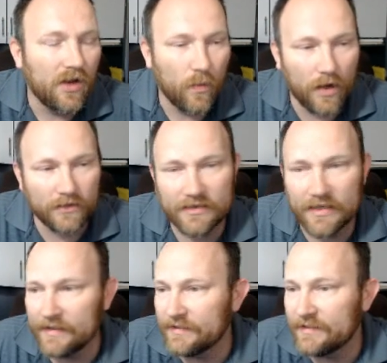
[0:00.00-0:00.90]
Well, to
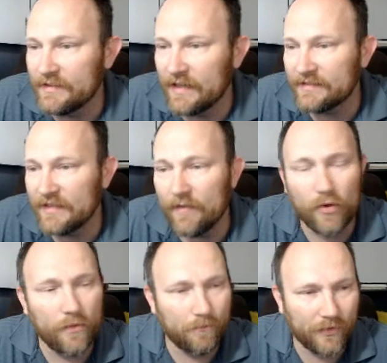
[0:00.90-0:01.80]
this to the next
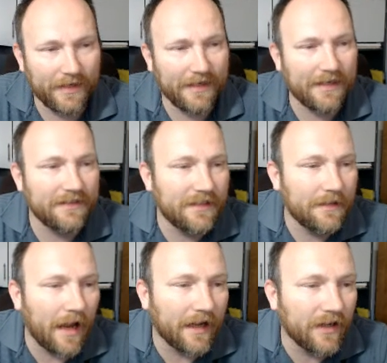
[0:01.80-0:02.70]
level, pretty easy.
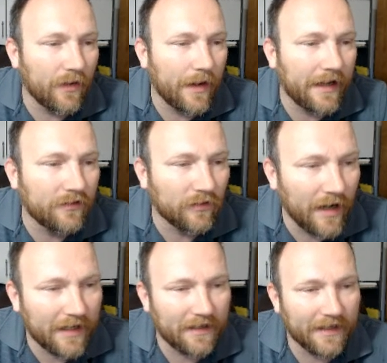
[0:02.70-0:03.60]
I can go ahead and
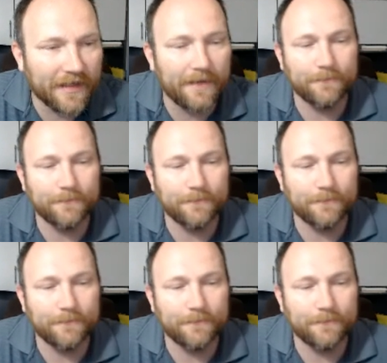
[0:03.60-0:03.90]
right click it